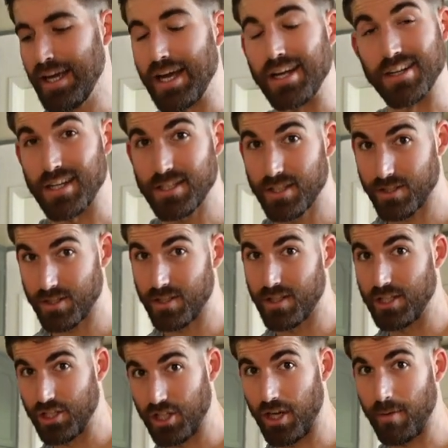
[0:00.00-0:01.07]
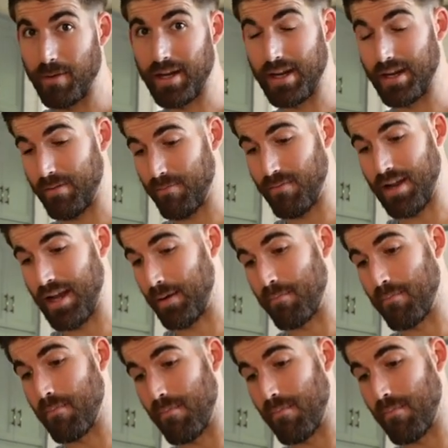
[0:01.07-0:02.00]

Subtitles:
unless there's legitimate like